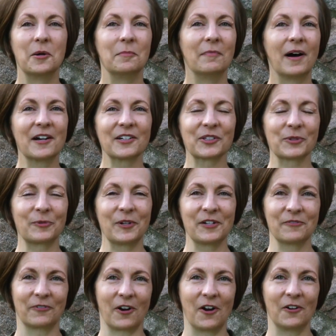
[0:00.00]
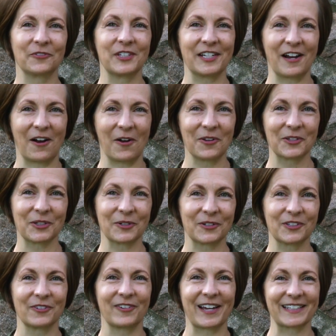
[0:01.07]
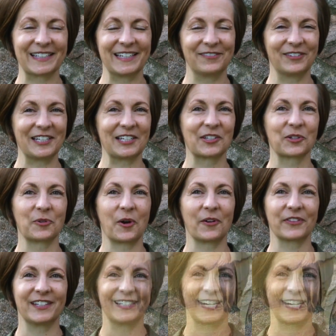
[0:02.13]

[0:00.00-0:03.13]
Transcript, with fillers: Monks were involved in all sorts of activities throughout the